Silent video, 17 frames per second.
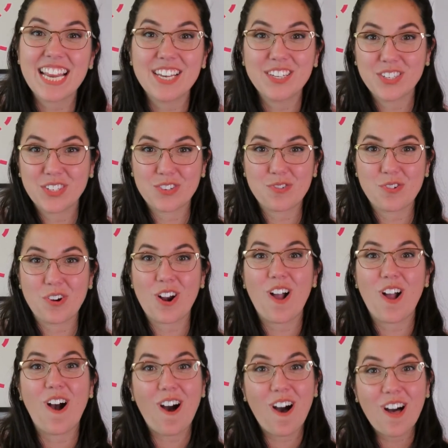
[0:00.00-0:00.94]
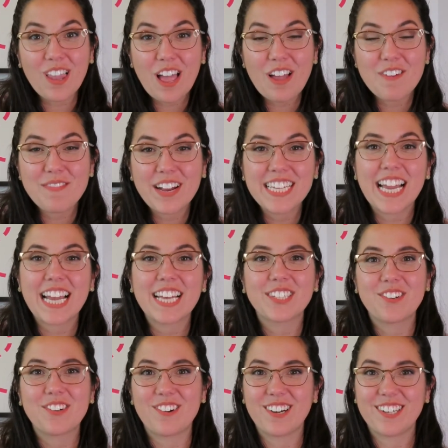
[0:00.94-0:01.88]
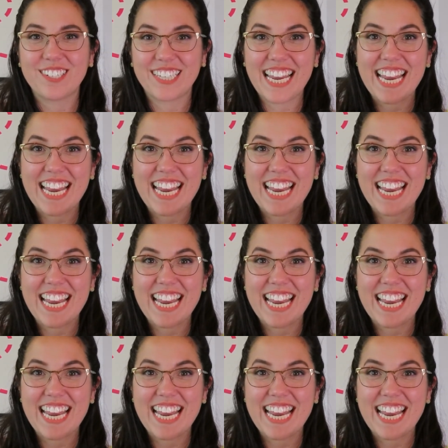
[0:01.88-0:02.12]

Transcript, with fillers: and store all of my task cards